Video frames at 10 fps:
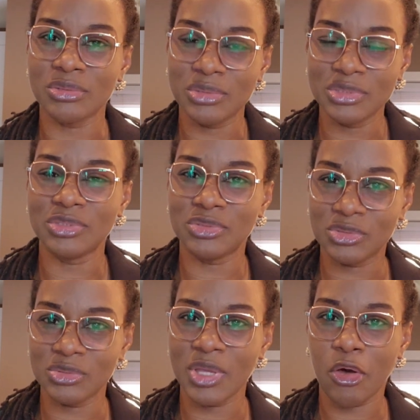good
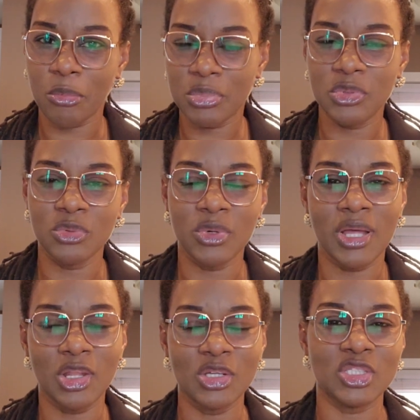to help you
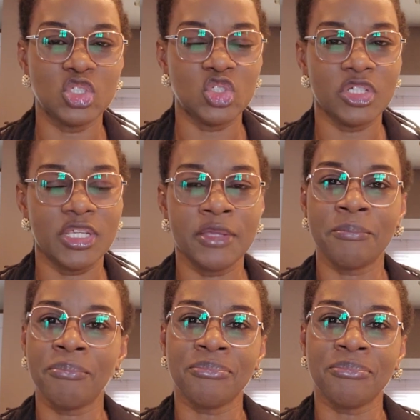along the journey,